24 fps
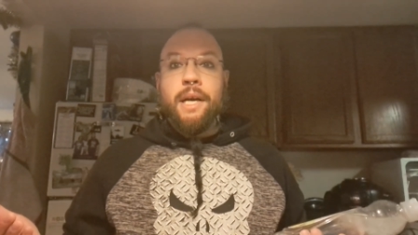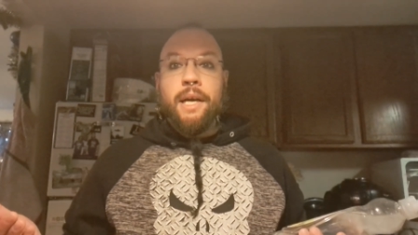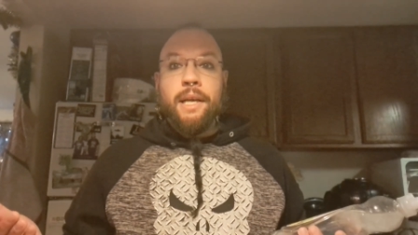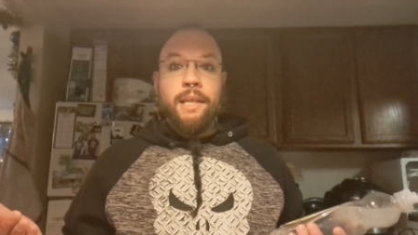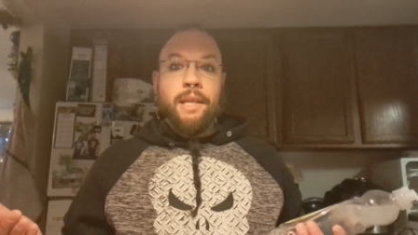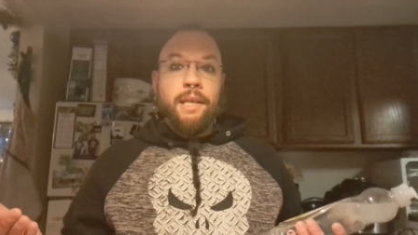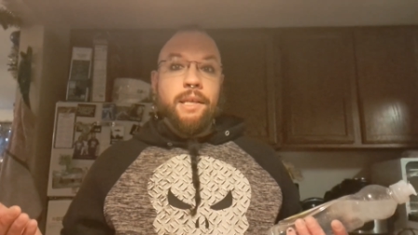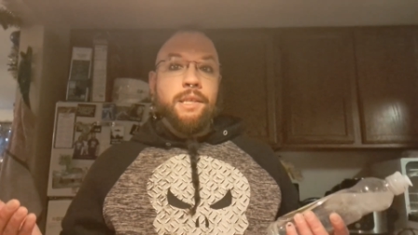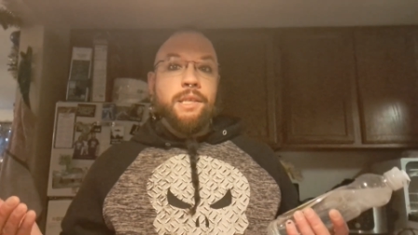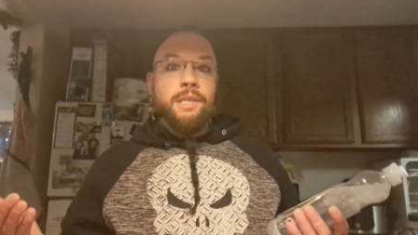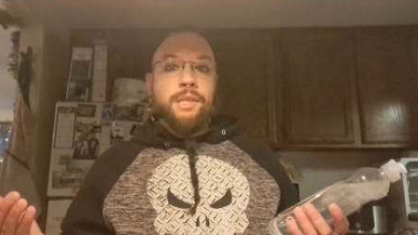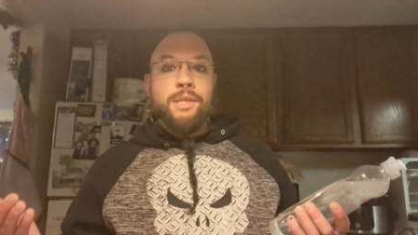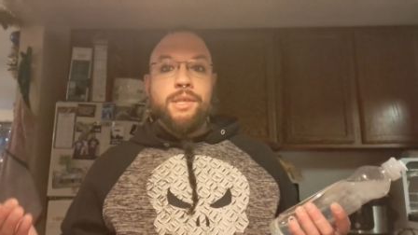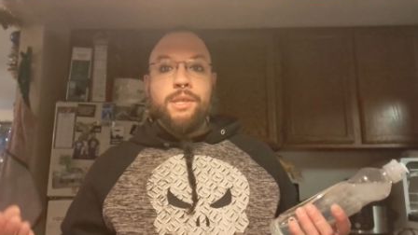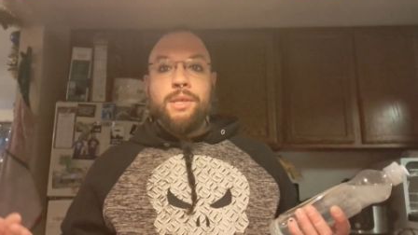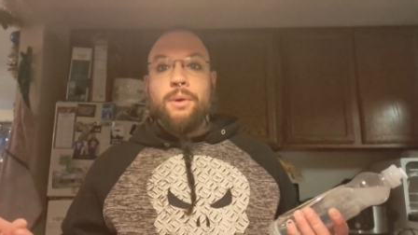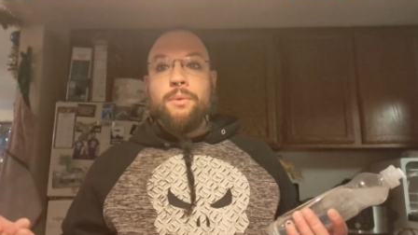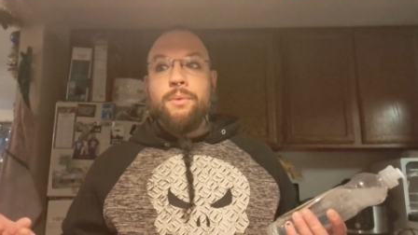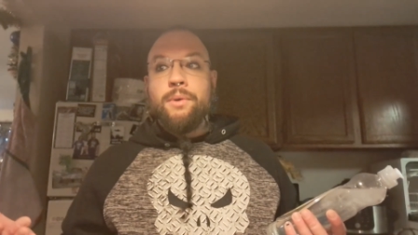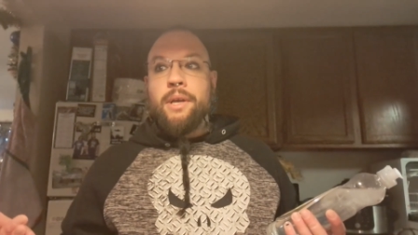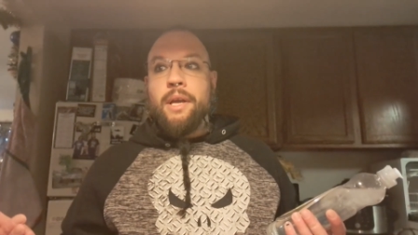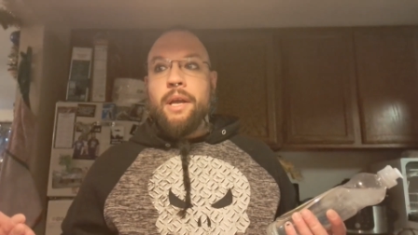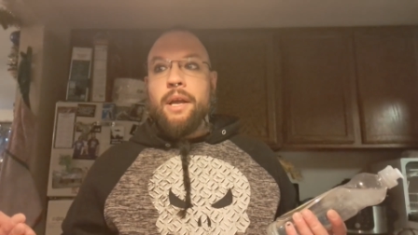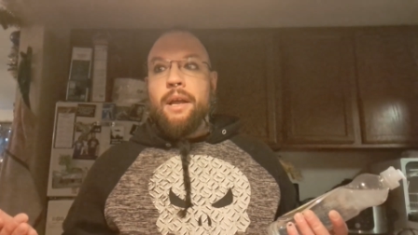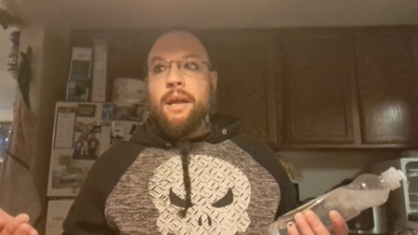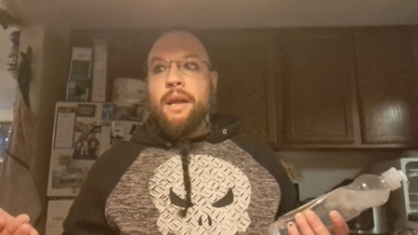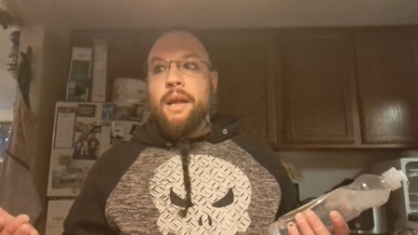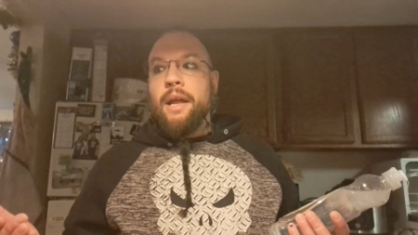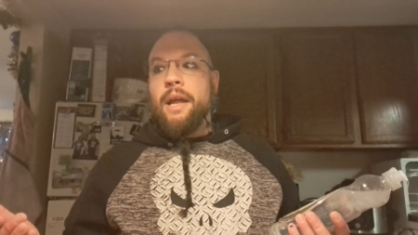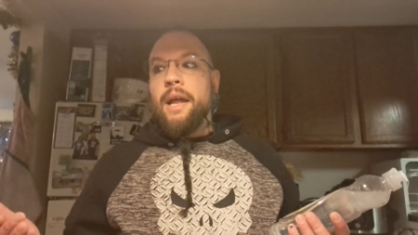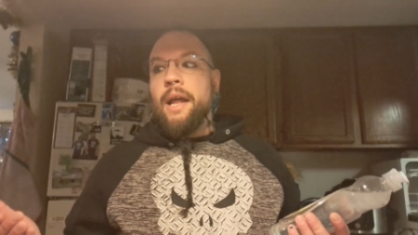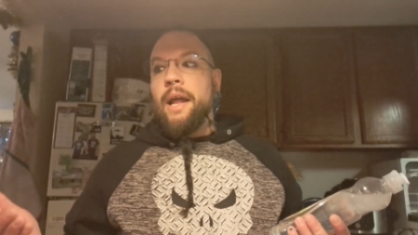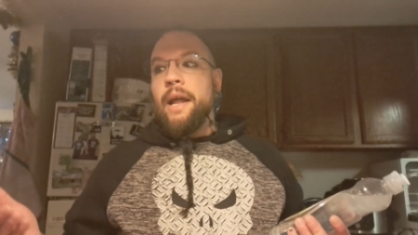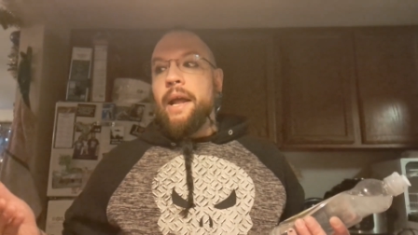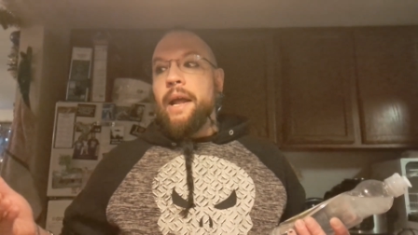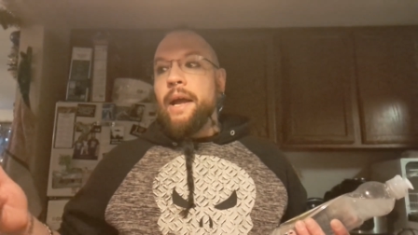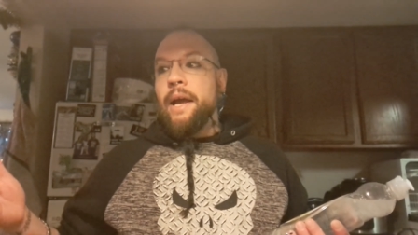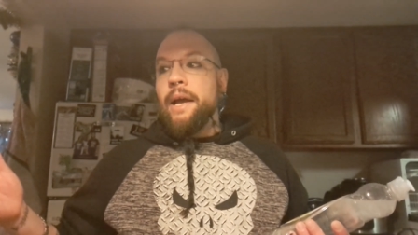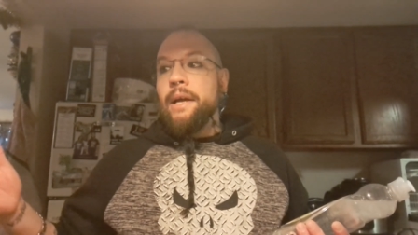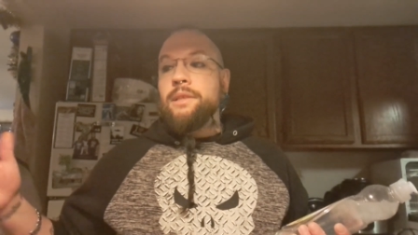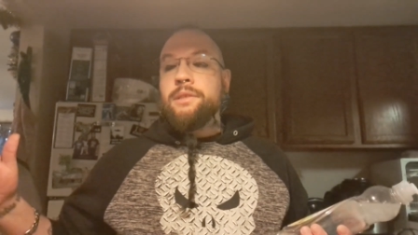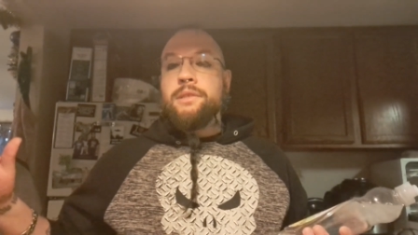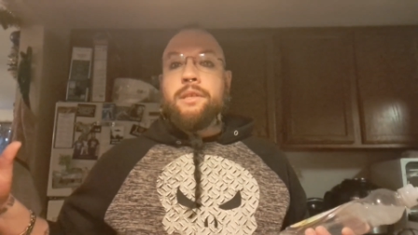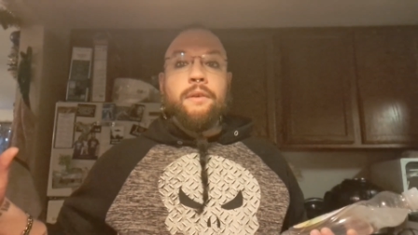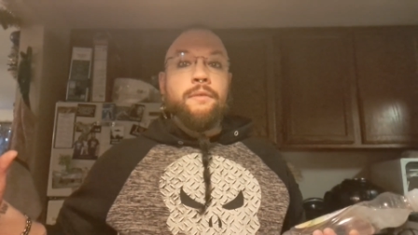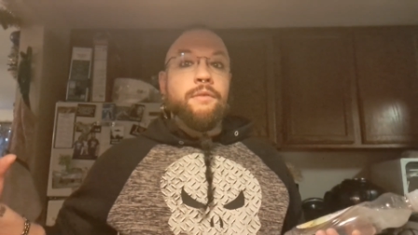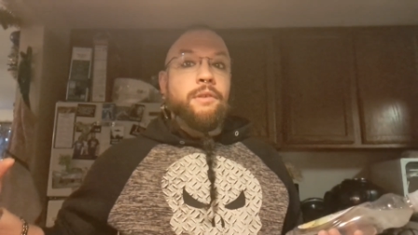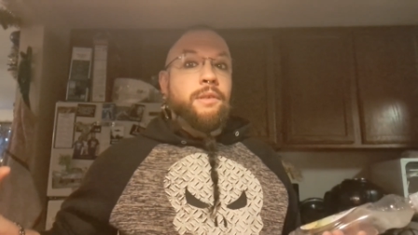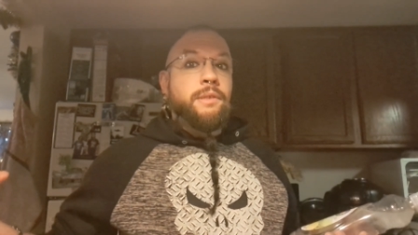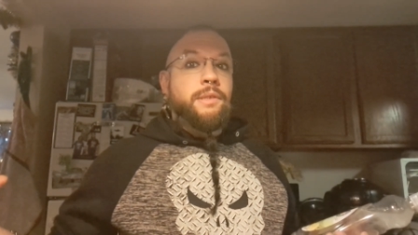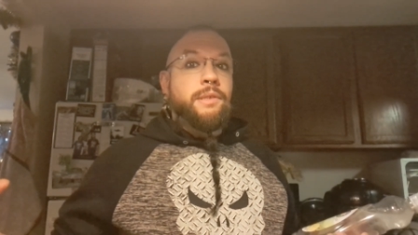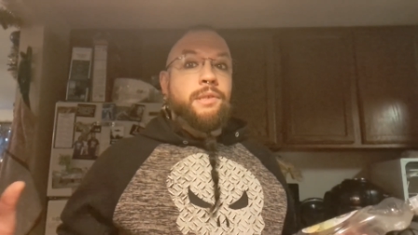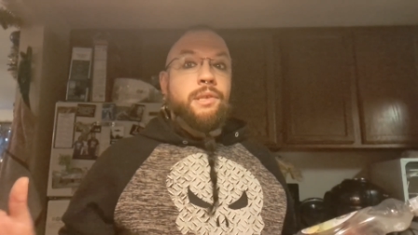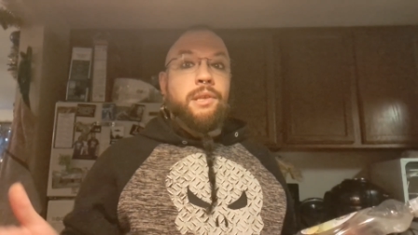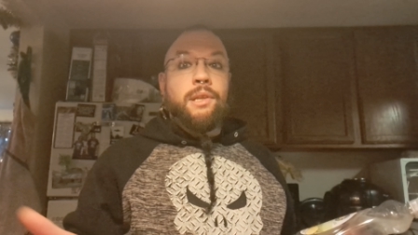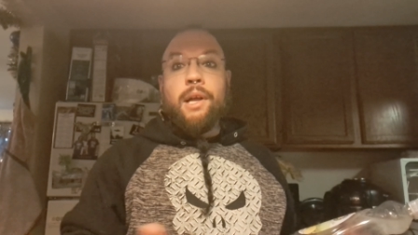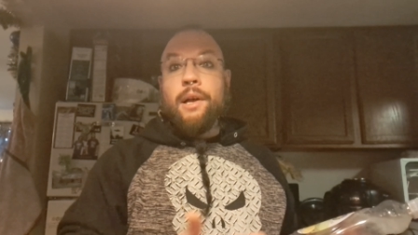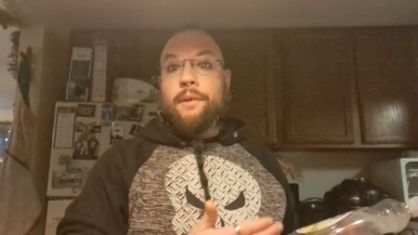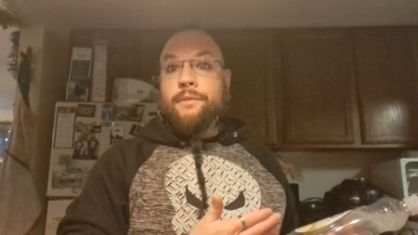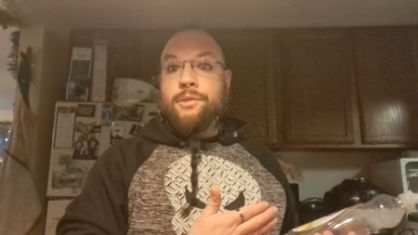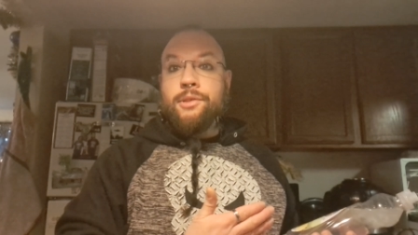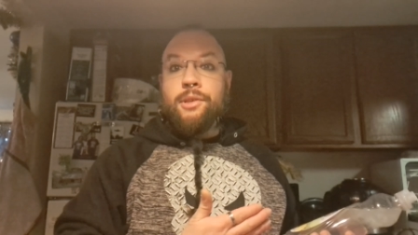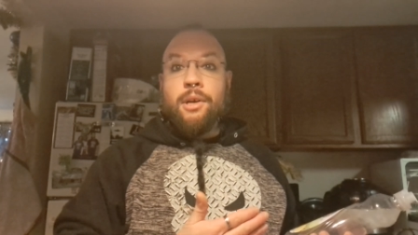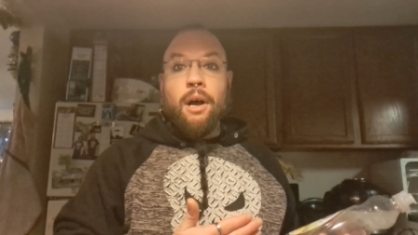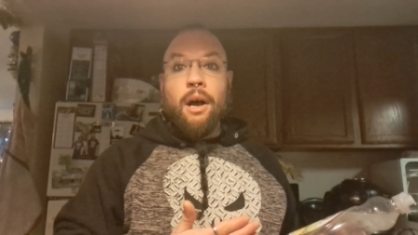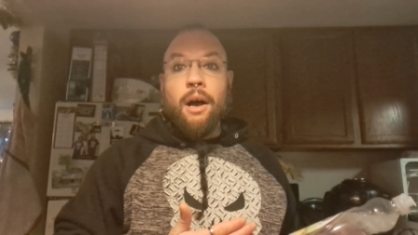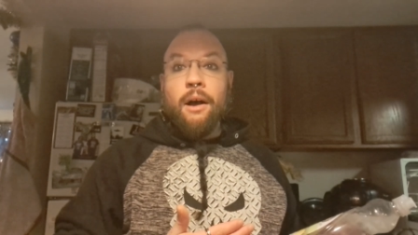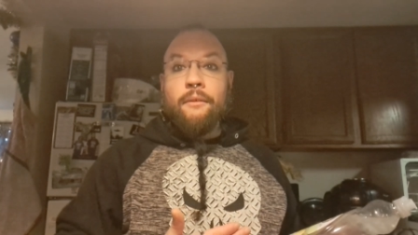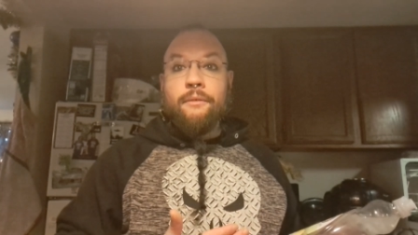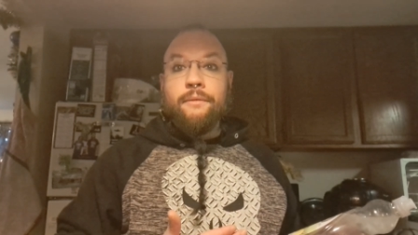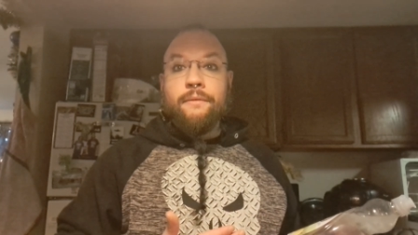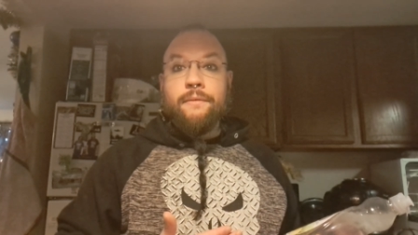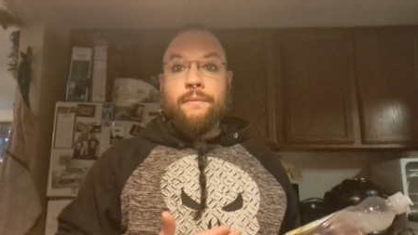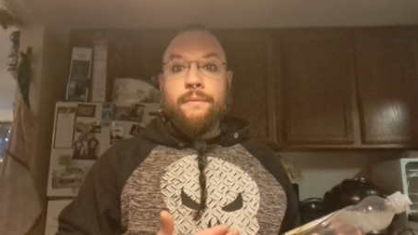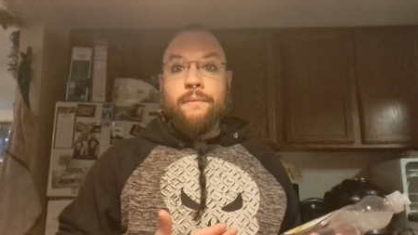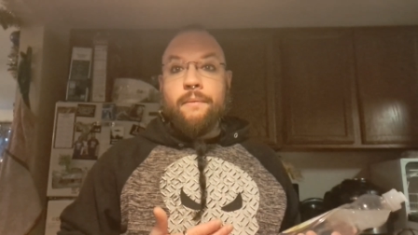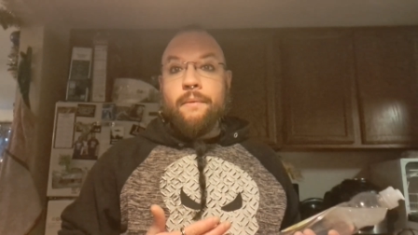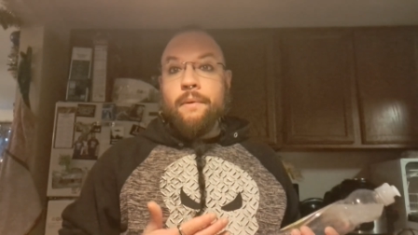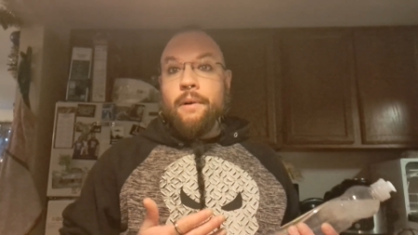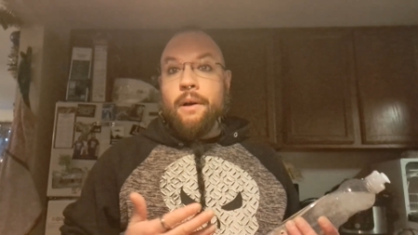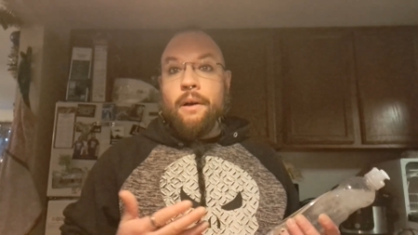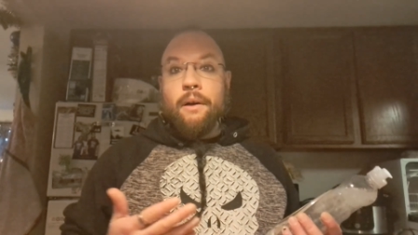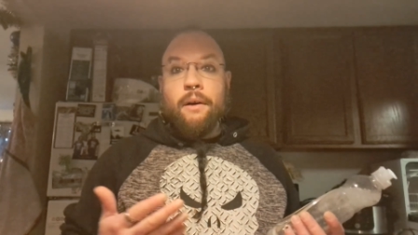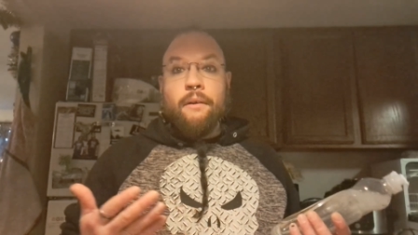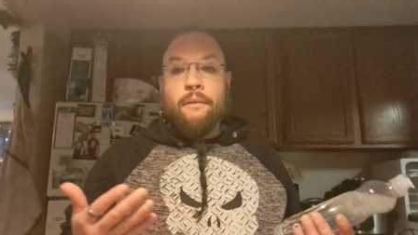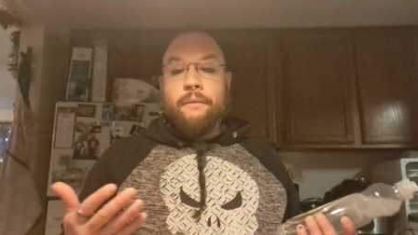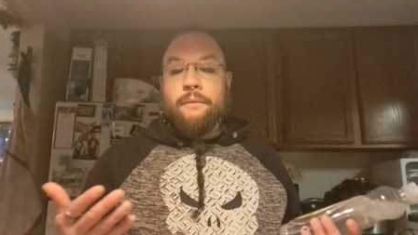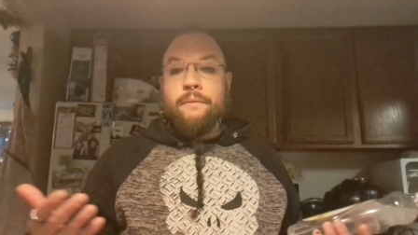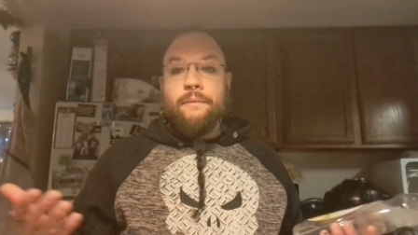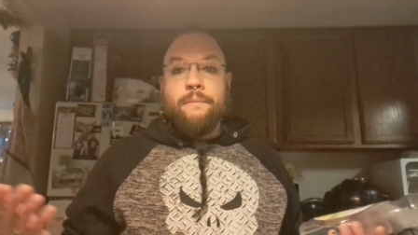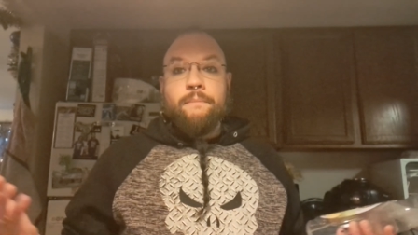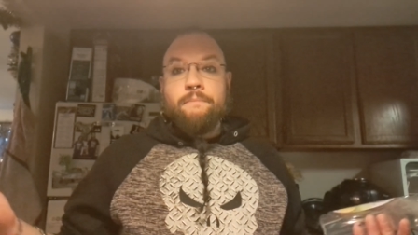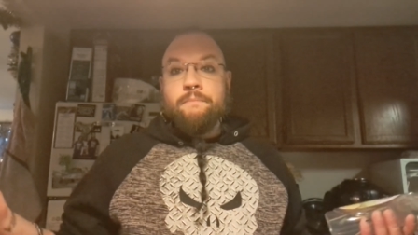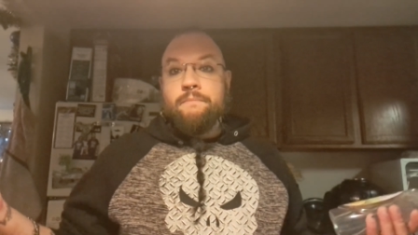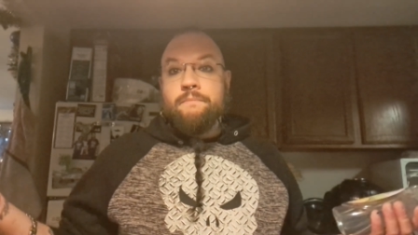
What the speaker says: I let it soak and stuff sloughs off of